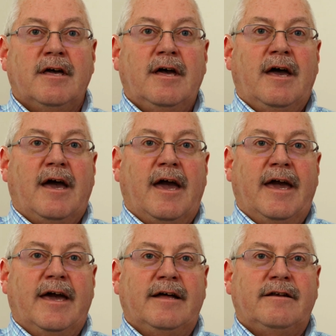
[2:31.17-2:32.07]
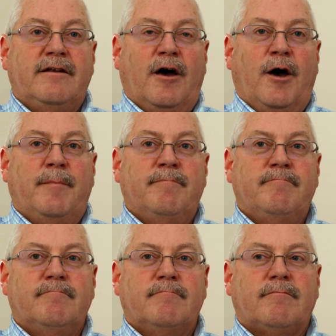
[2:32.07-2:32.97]
And
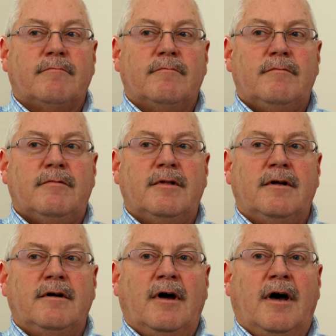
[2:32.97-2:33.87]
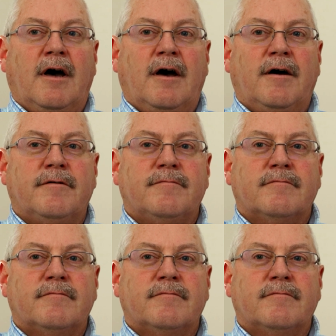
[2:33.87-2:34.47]
um, uh,